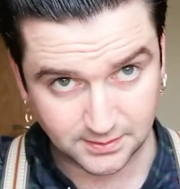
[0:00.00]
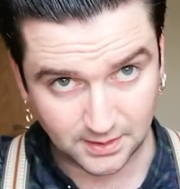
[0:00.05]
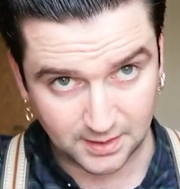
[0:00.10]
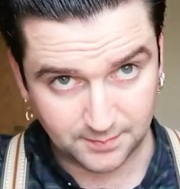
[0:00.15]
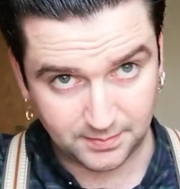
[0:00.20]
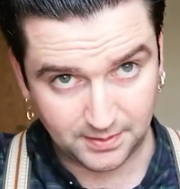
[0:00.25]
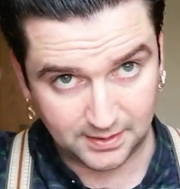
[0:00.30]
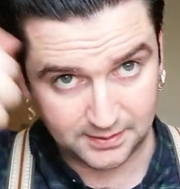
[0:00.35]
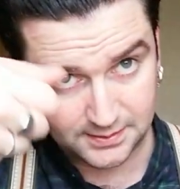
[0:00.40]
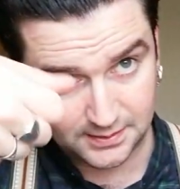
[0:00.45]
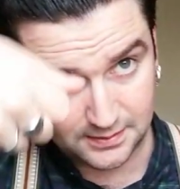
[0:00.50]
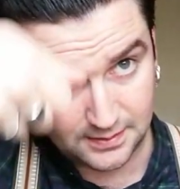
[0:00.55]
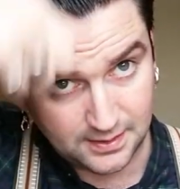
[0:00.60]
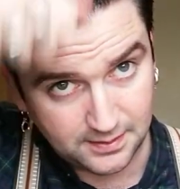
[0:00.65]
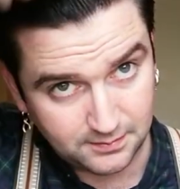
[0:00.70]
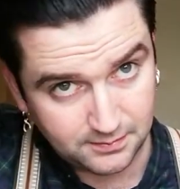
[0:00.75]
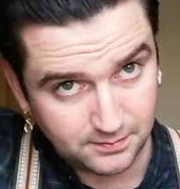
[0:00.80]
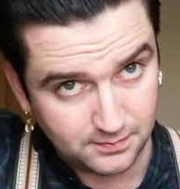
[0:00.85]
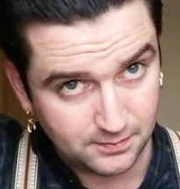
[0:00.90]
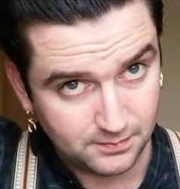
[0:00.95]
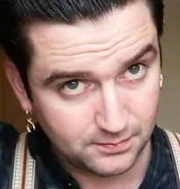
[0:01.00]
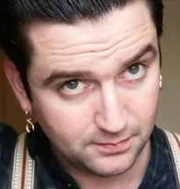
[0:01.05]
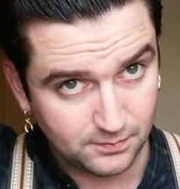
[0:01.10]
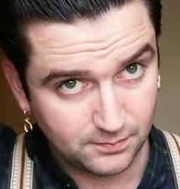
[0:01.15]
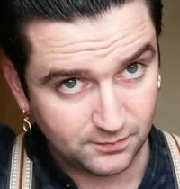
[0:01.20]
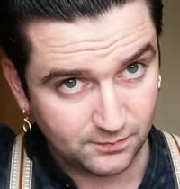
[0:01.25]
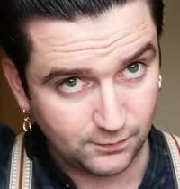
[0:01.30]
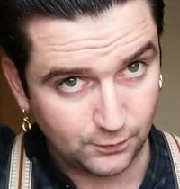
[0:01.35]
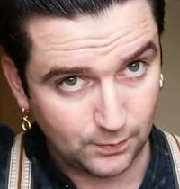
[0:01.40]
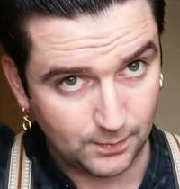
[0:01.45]
side parted and then
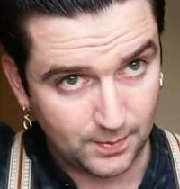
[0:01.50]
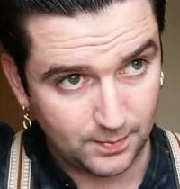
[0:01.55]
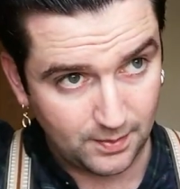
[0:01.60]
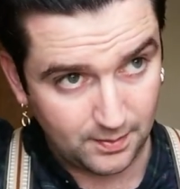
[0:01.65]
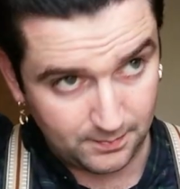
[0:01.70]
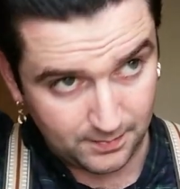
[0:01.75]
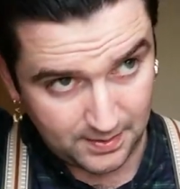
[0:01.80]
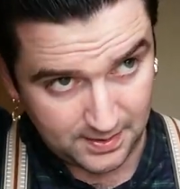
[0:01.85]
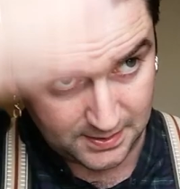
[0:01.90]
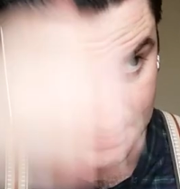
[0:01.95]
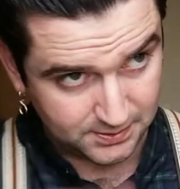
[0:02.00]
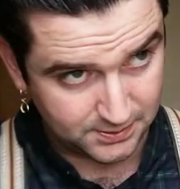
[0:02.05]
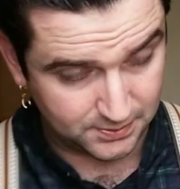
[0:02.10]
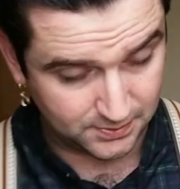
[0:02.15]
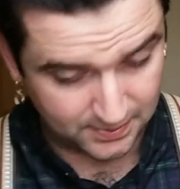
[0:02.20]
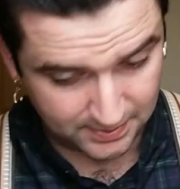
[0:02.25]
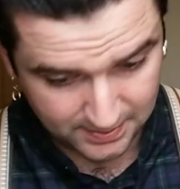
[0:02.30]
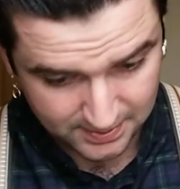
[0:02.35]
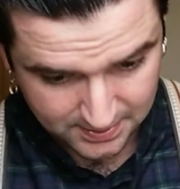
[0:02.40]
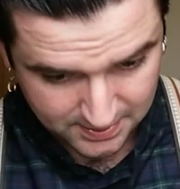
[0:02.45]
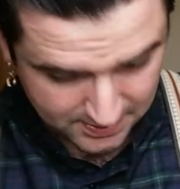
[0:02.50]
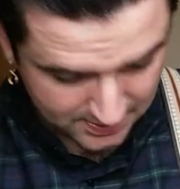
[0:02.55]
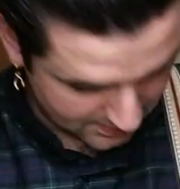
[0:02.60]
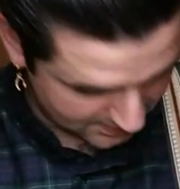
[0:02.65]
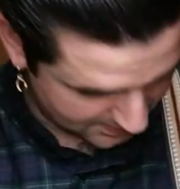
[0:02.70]
form the pump. I do it